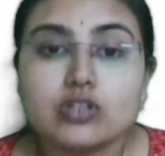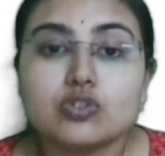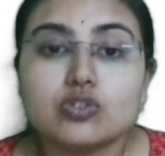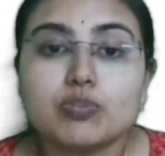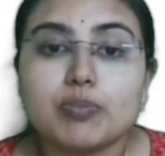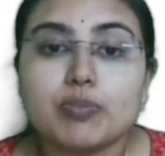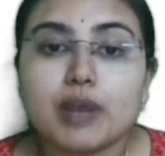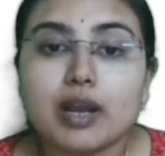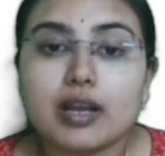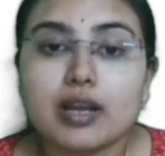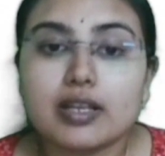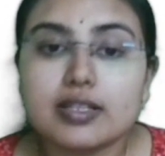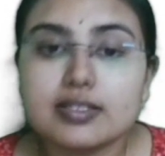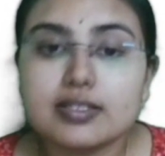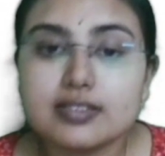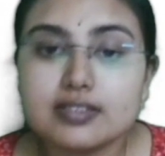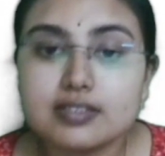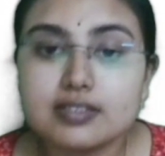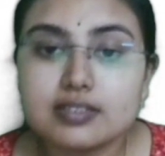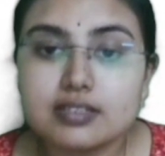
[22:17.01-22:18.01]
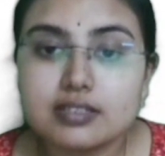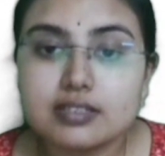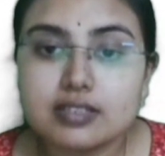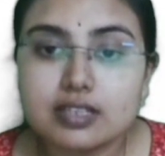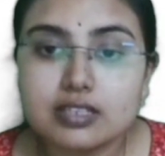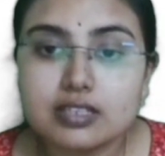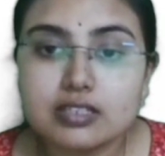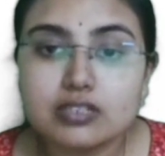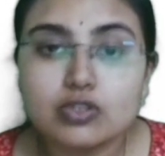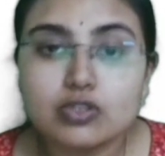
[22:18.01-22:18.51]
So Parkinson's
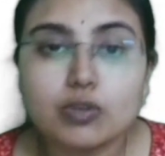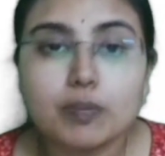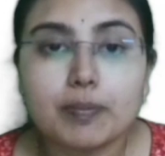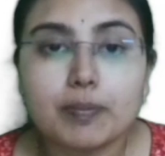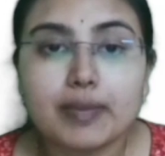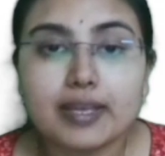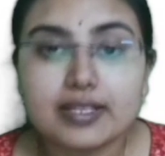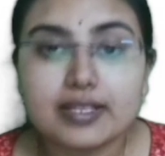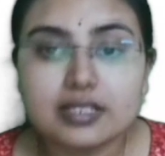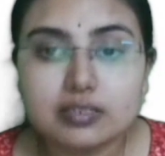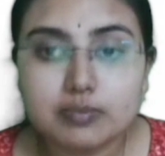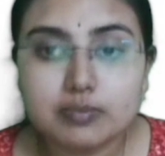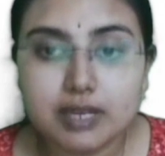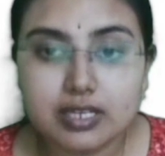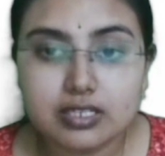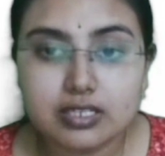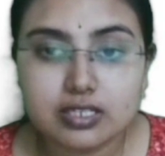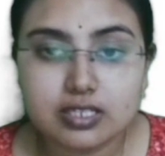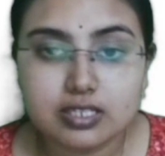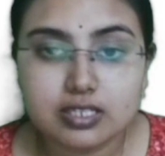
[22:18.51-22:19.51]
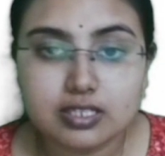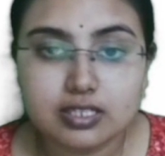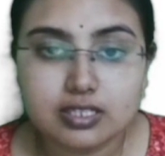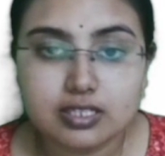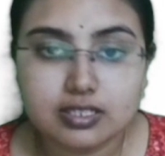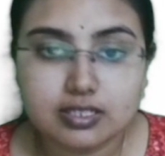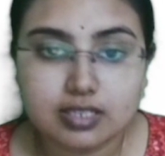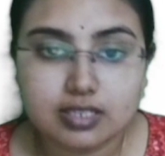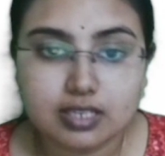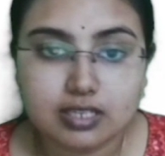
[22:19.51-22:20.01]
disease is your best bet in
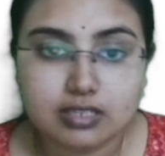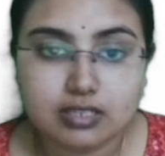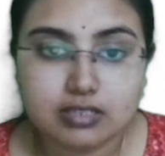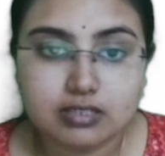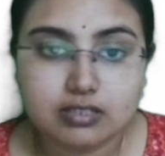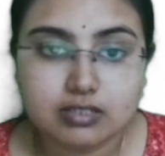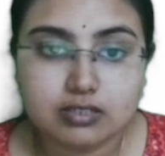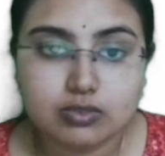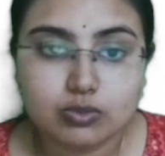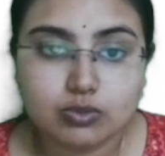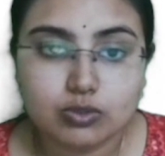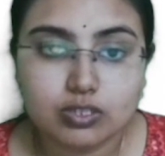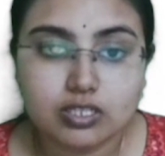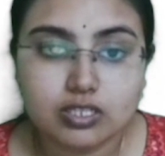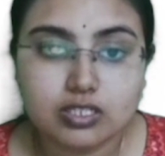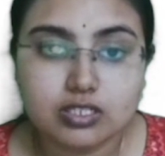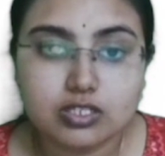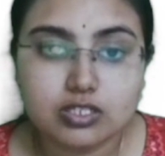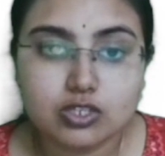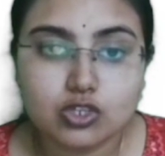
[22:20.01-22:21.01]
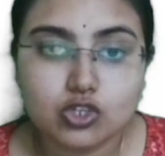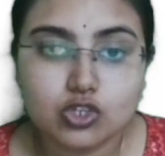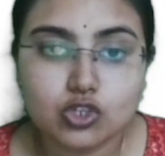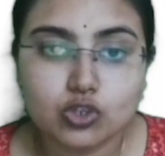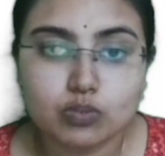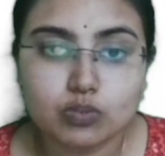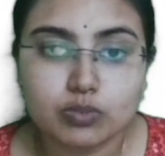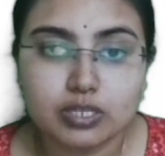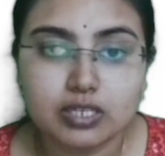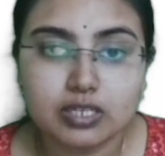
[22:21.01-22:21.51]
this case. So this
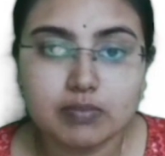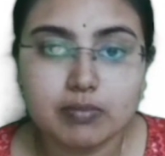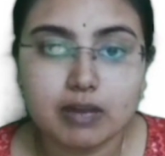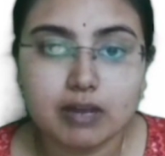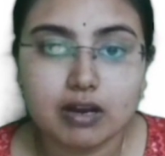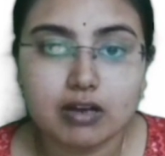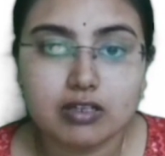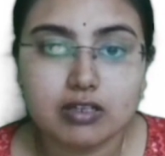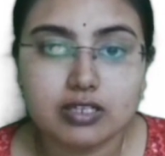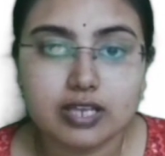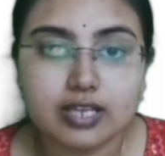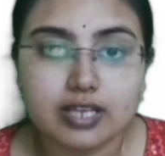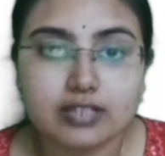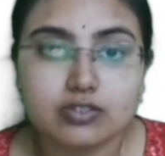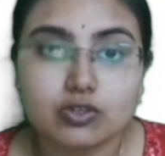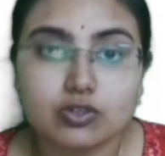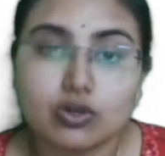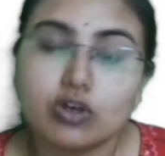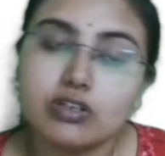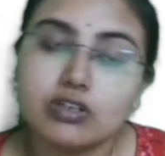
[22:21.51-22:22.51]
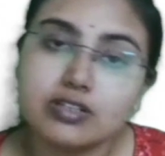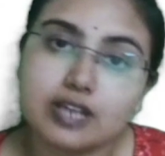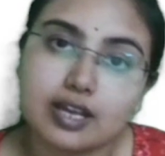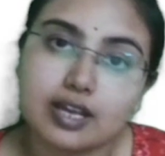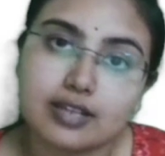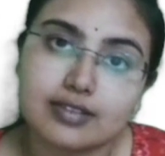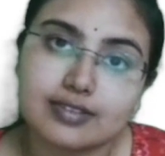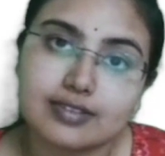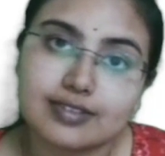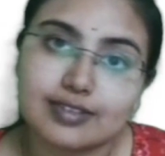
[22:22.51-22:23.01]
should be marked as your
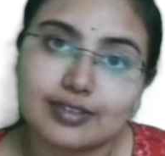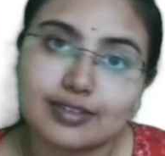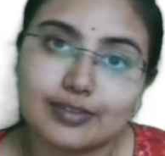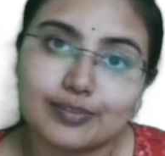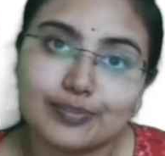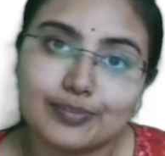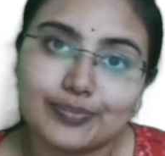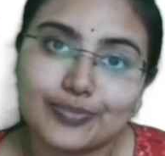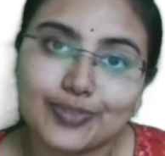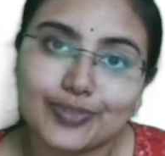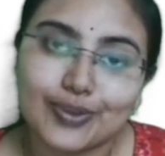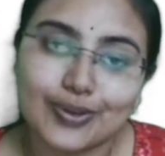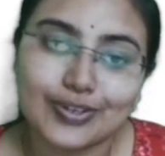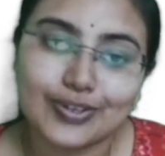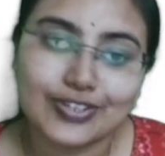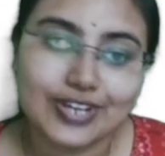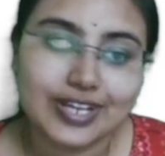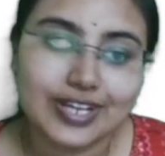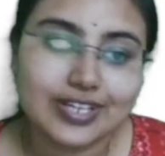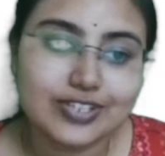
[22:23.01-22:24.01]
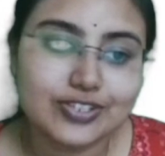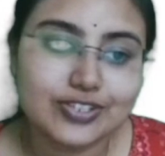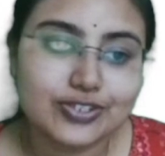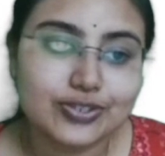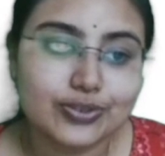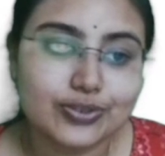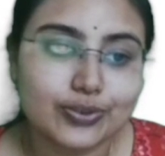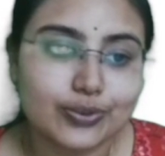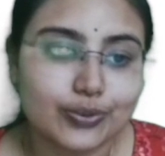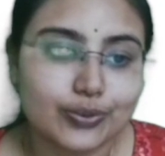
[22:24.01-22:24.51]
answer. All right.
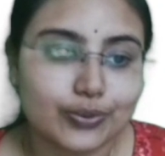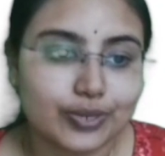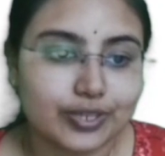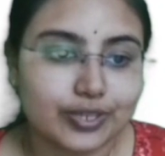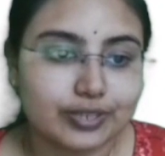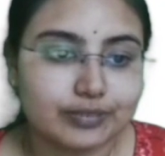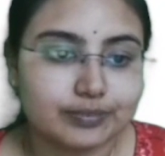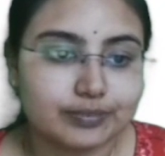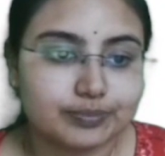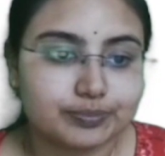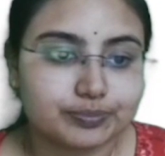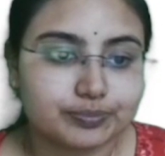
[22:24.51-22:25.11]
Okay.